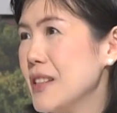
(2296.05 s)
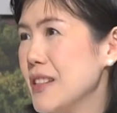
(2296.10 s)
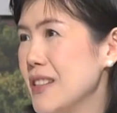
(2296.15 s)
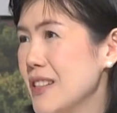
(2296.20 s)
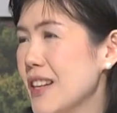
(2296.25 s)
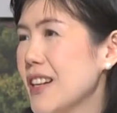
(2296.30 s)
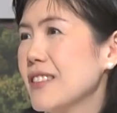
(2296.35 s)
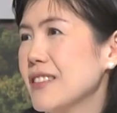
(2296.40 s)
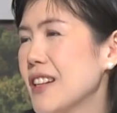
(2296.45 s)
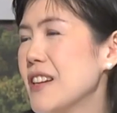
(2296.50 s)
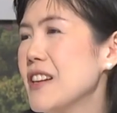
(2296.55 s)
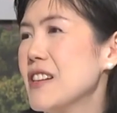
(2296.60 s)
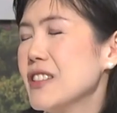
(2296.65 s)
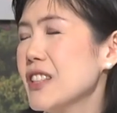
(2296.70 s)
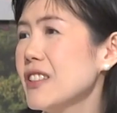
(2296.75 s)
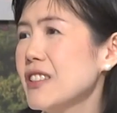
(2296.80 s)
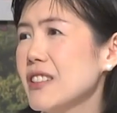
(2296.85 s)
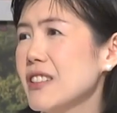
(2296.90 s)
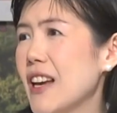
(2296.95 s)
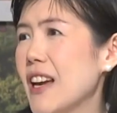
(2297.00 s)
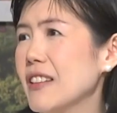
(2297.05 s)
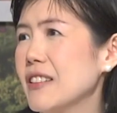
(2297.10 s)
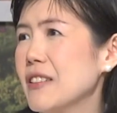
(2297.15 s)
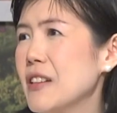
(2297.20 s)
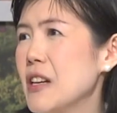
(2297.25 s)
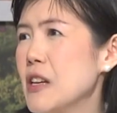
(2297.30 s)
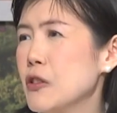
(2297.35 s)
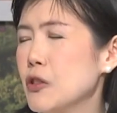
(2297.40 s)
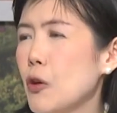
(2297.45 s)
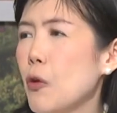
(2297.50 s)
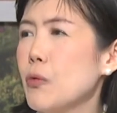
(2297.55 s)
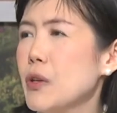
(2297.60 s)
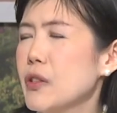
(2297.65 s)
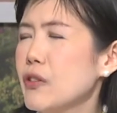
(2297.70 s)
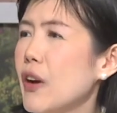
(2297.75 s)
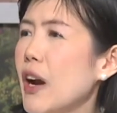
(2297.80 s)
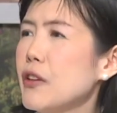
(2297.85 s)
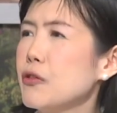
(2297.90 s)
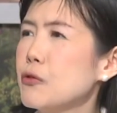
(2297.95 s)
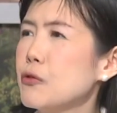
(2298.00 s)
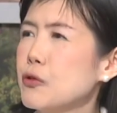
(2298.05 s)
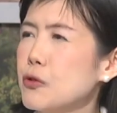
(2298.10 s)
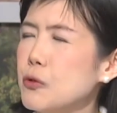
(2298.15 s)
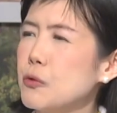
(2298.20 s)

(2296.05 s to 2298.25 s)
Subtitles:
yeah, just that. So we try to